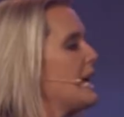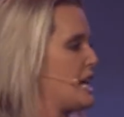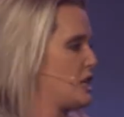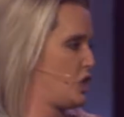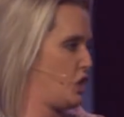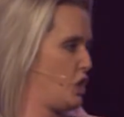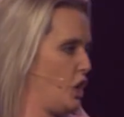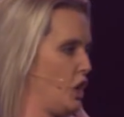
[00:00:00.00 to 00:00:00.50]

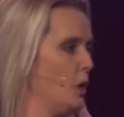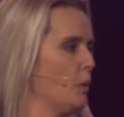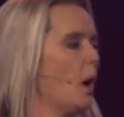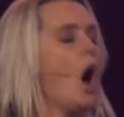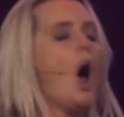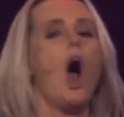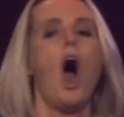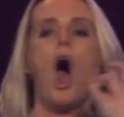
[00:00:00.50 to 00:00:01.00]
issue
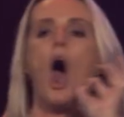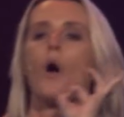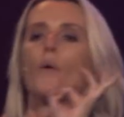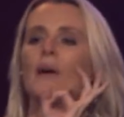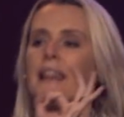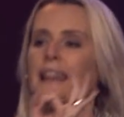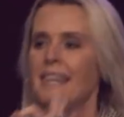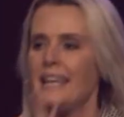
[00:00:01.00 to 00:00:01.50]
or
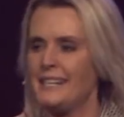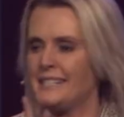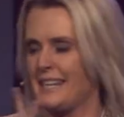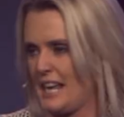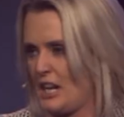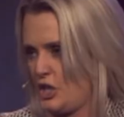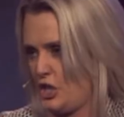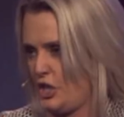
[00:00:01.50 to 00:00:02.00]
a lid
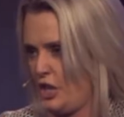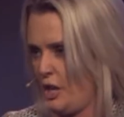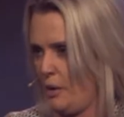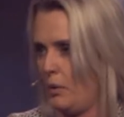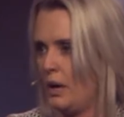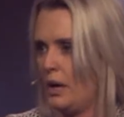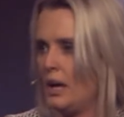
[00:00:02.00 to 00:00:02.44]
issue.